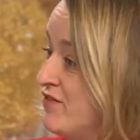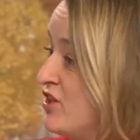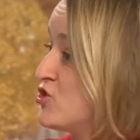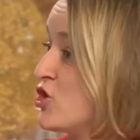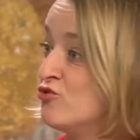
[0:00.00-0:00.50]
if
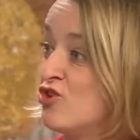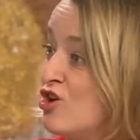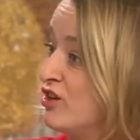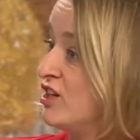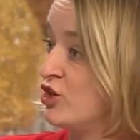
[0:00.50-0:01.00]
things go
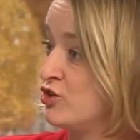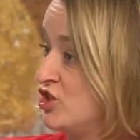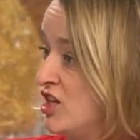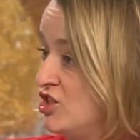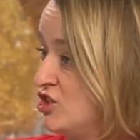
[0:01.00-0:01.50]
wrong in
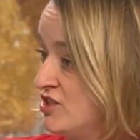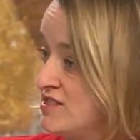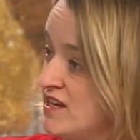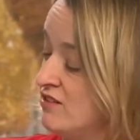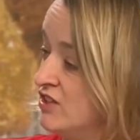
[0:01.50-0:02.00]

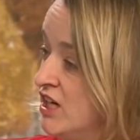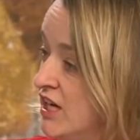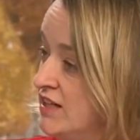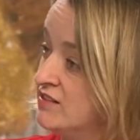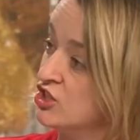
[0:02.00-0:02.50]
negotiations down the line,